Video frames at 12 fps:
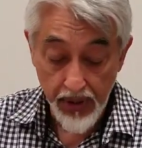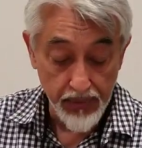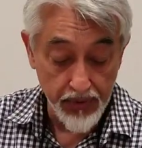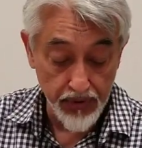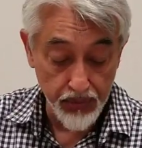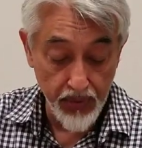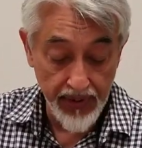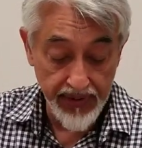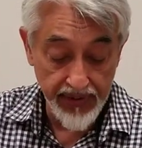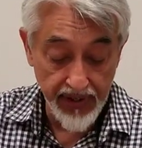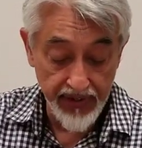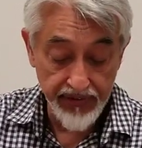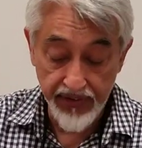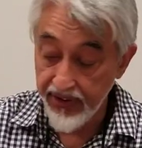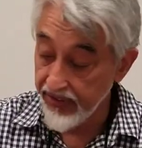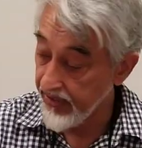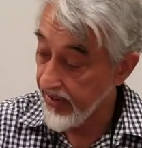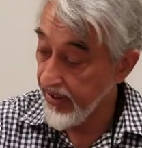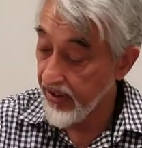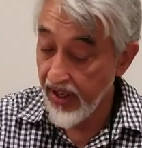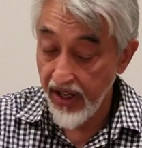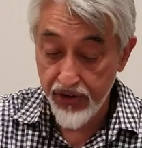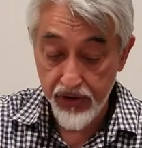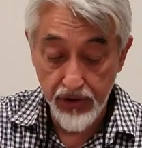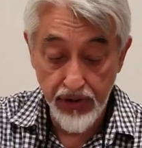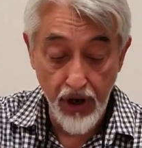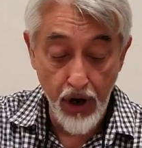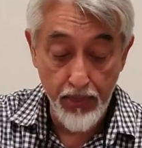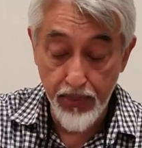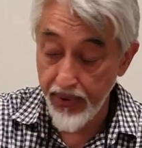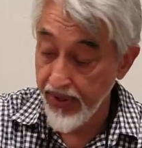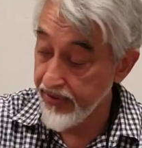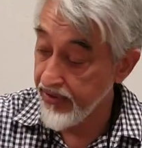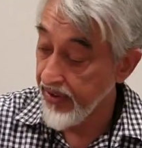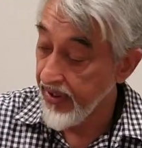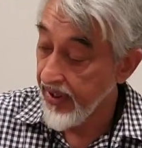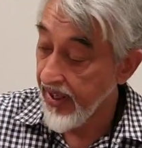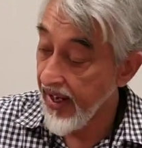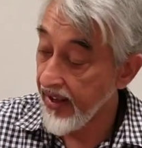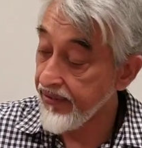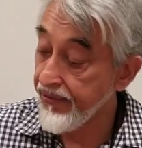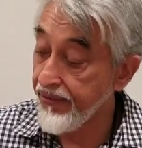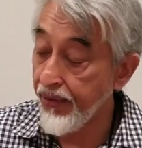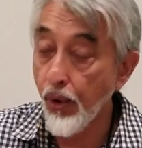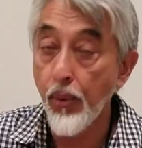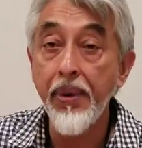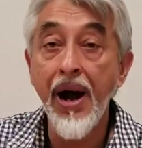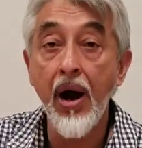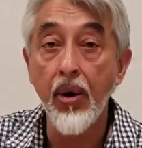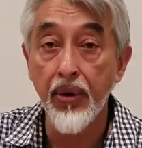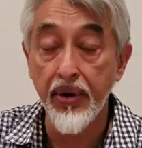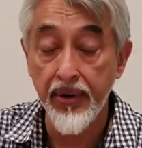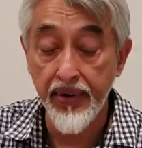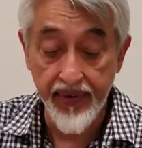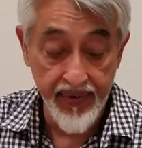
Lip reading: Because what it does is it actually operates at full power,